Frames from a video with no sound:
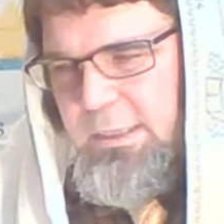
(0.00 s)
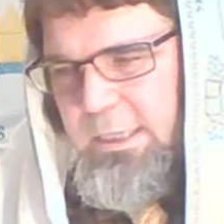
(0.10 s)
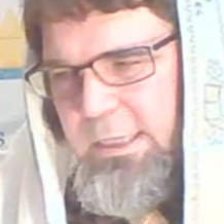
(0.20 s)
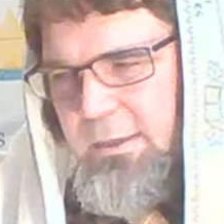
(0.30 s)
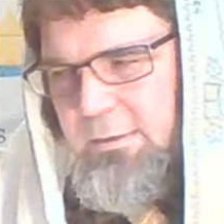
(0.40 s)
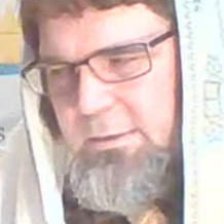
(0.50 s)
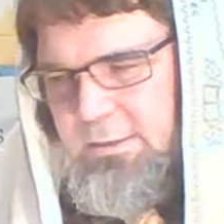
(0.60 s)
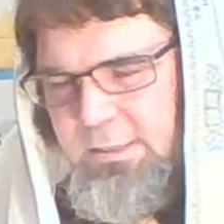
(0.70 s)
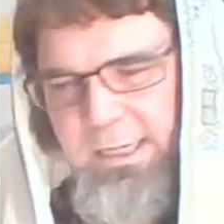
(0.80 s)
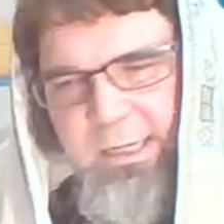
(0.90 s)
You don't
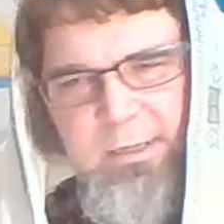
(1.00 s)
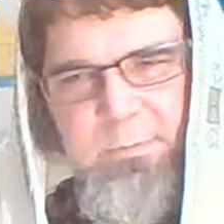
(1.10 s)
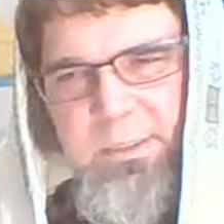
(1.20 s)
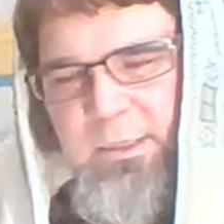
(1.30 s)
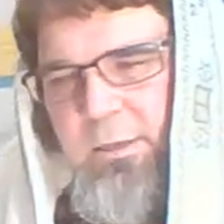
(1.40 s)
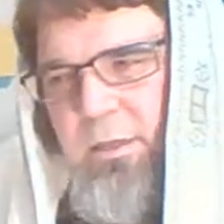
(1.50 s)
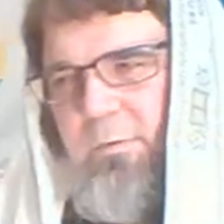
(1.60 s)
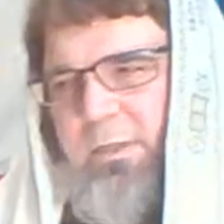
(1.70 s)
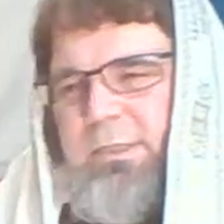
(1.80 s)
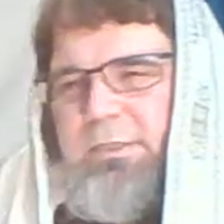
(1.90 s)
kick them to the curb
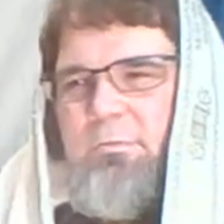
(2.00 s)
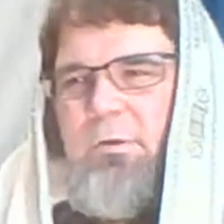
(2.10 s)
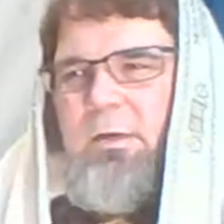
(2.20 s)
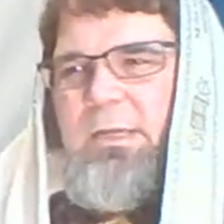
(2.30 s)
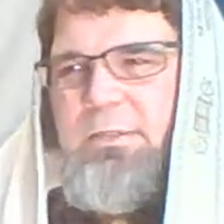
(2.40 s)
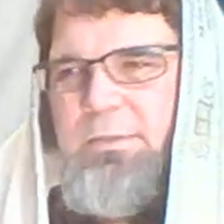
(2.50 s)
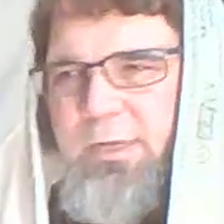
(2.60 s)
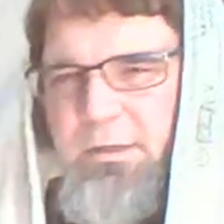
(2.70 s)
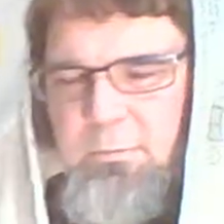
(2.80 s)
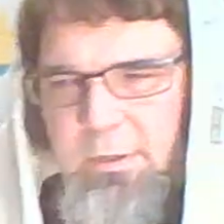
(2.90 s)
when they do wrong. You
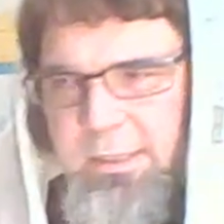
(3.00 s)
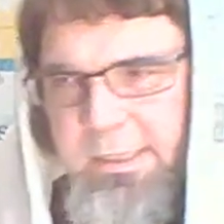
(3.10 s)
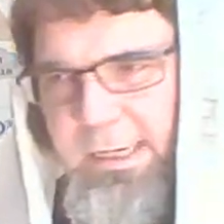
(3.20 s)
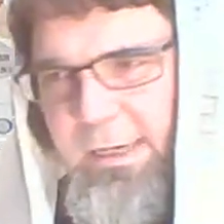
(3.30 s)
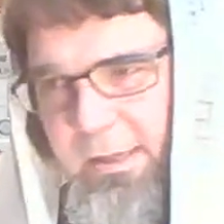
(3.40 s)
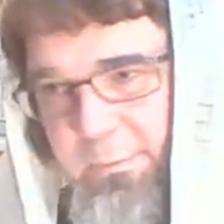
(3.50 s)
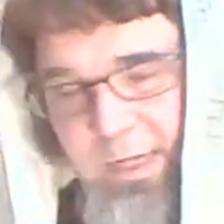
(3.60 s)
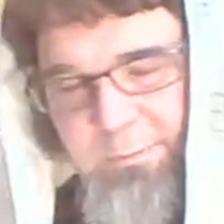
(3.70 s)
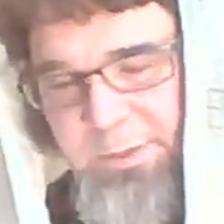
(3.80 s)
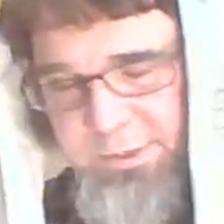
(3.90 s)
try to work it out. You
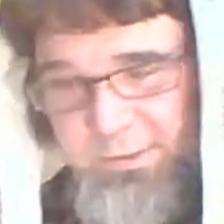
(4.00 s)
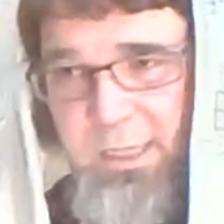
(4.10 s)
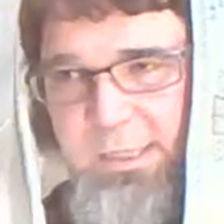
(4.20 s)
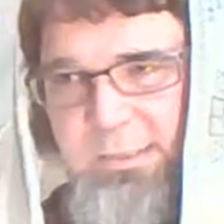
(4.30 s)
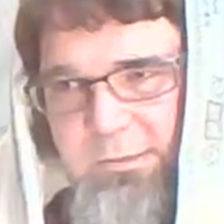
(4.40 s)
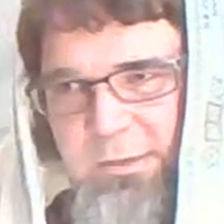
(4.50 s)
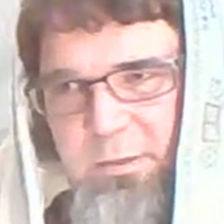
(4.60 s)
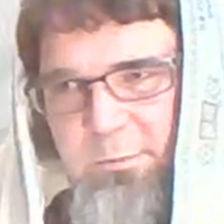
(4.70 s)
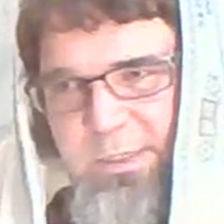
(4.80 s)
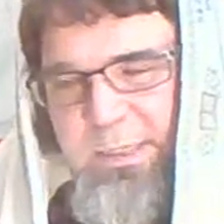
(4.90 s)
might be shocked a
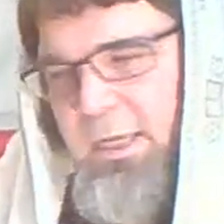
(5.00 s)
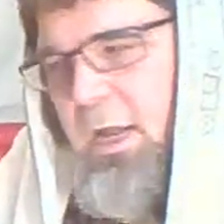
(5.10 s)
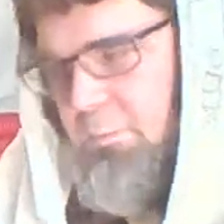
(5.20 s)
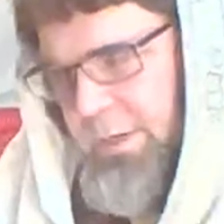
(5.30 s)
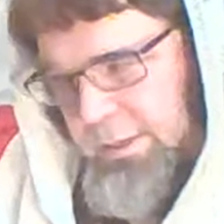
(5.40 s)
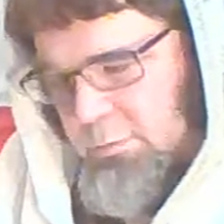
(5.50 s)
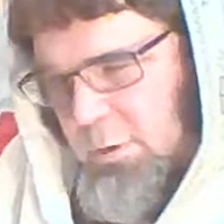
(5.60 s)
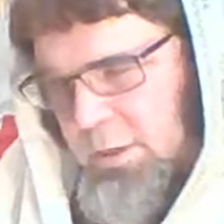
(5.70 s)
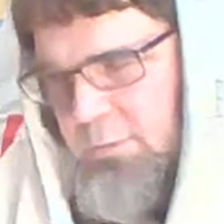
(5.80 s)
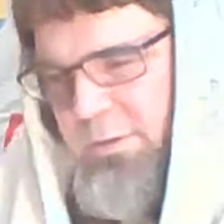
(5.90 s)
little bit, but you
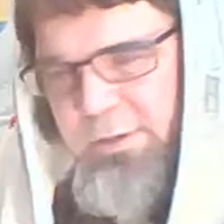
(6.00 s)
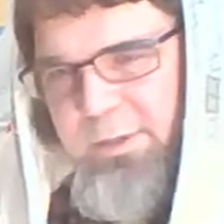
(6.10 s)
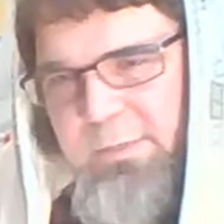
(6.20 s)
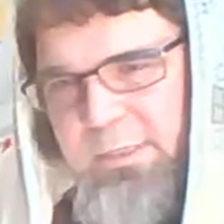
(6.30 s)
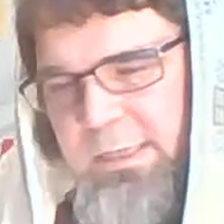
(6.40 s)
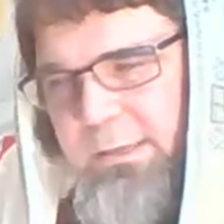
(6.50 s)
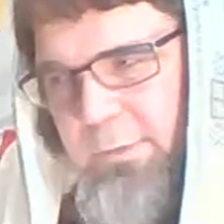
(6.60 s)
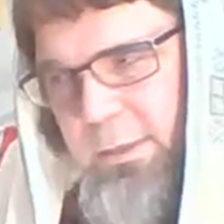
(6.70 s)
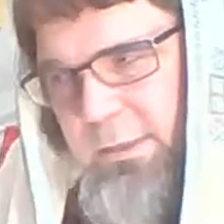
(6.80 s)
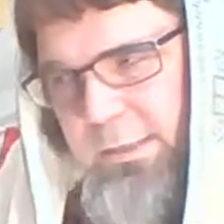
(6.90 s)
work with them and say,
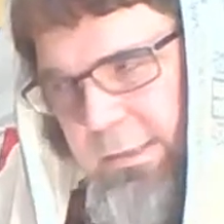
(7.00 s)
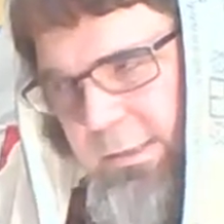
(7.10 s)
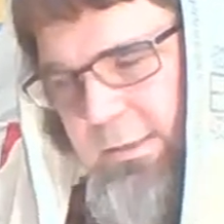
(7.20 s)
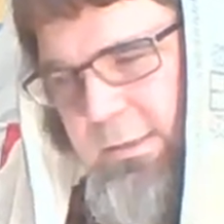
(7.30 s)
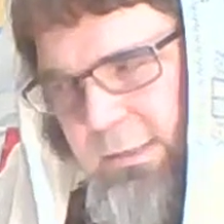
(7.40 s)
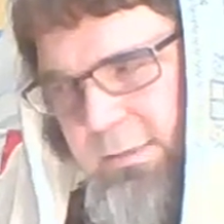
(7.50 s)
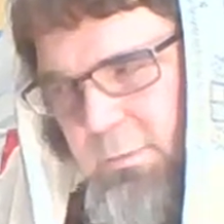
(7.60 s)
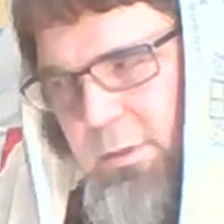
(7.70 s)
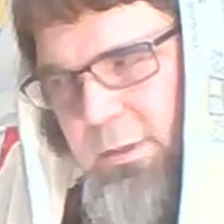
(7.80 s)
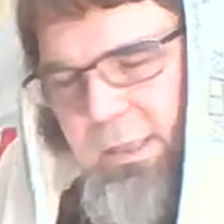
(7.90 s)
well, let's, let's
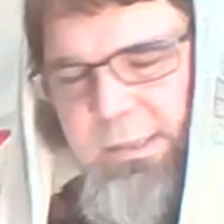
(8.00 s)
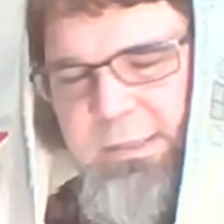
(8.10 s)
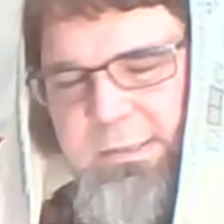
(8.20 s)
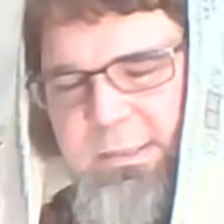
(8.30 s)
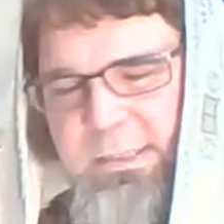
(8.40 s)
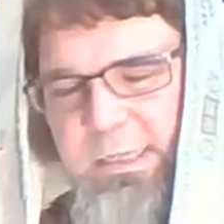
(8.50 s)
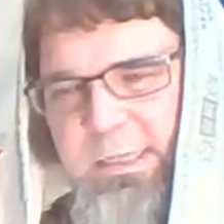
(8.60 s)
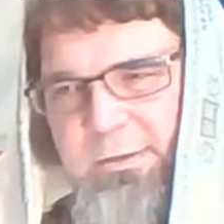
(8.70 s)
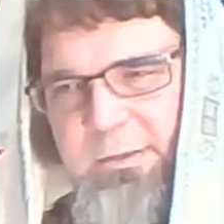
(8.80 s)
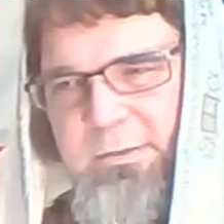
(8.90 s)
work on this
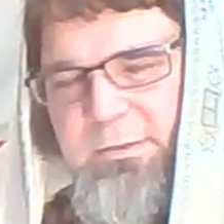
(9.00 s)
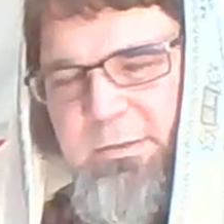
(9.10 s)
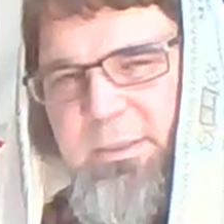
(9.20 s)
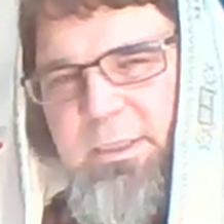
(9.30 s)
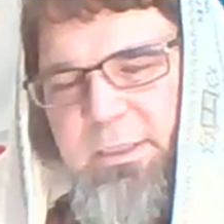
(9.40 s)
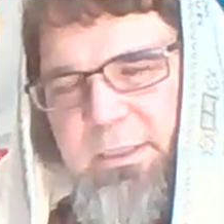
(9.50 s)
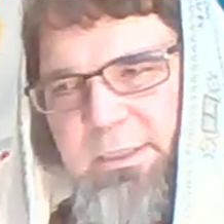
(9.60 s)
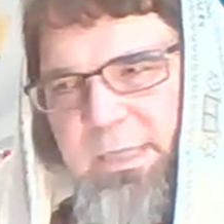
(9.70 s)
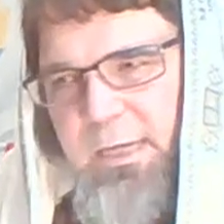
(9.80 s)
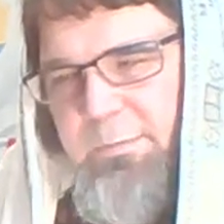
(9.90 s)
together. Let's
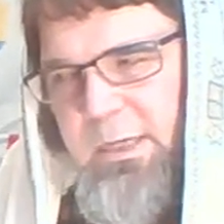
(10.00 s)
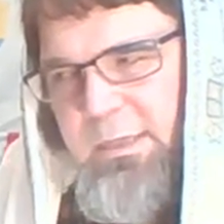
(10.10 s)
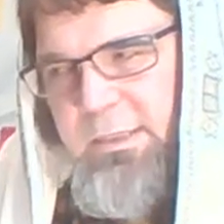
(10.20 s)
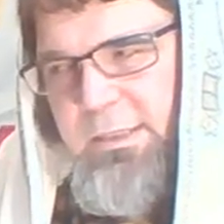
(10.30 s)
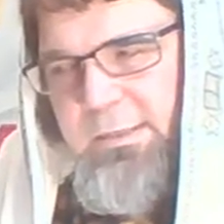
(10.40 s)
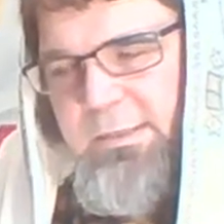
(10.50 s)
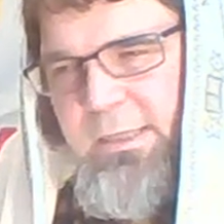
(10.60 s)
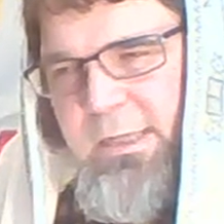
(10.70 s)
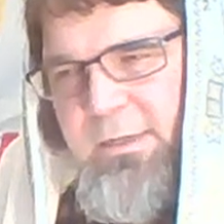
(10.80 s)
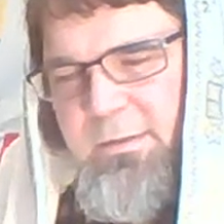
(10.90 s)
think about this
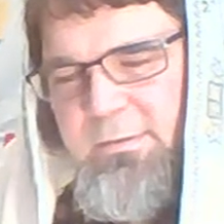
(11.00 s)
now.